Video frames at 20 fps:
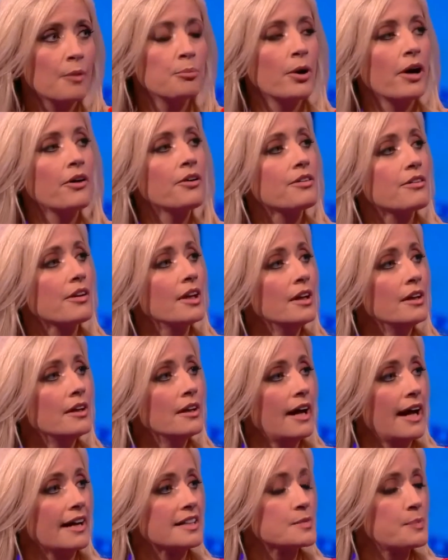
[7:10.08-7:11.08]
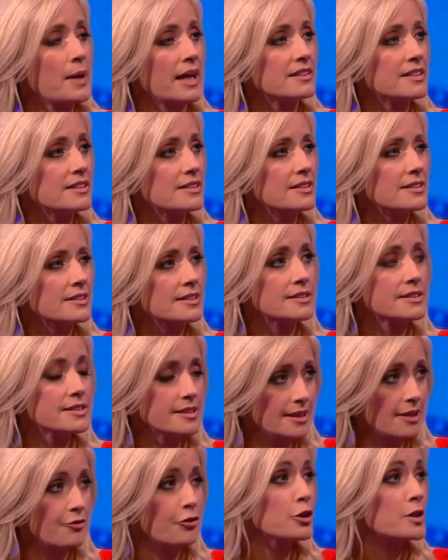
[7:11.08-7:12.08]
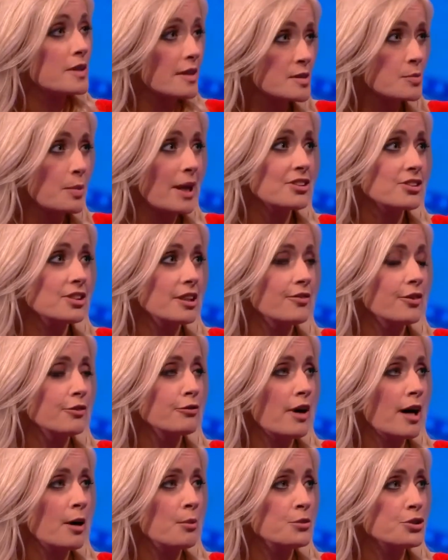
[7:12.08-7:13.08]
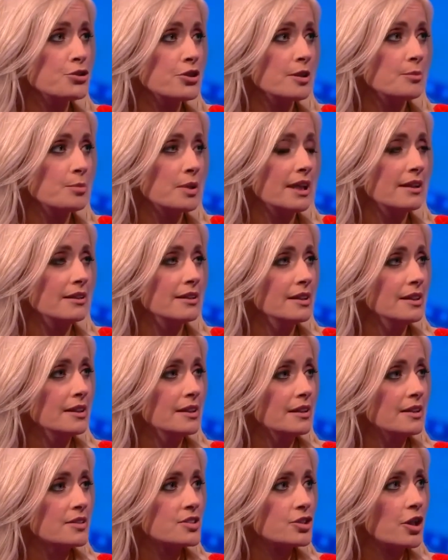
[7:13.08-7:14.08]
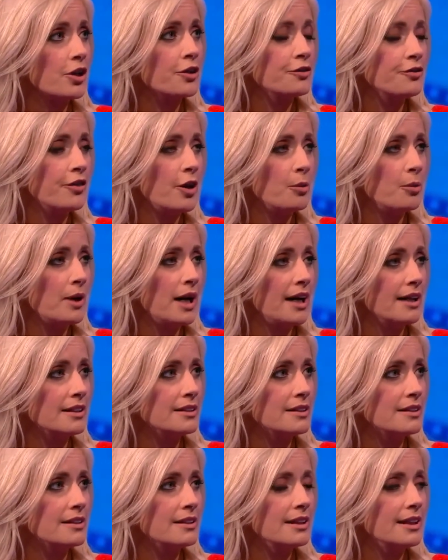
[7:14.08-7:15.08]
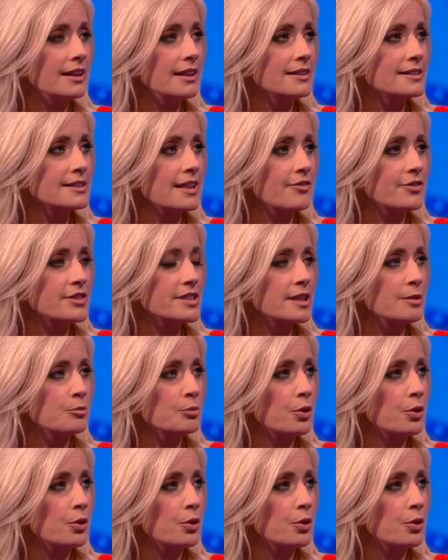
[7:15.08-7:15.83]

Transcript: both expected to deliver, especially for Real Madrid being so far behind in the league, 17